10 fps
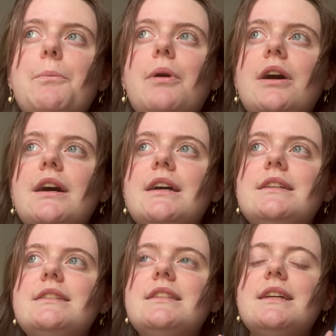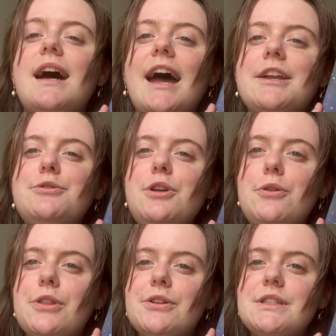but I don't know,
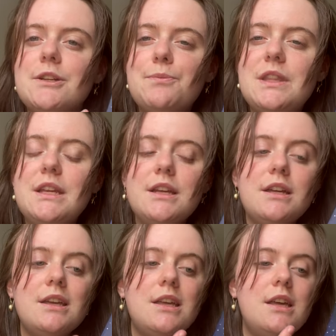there is something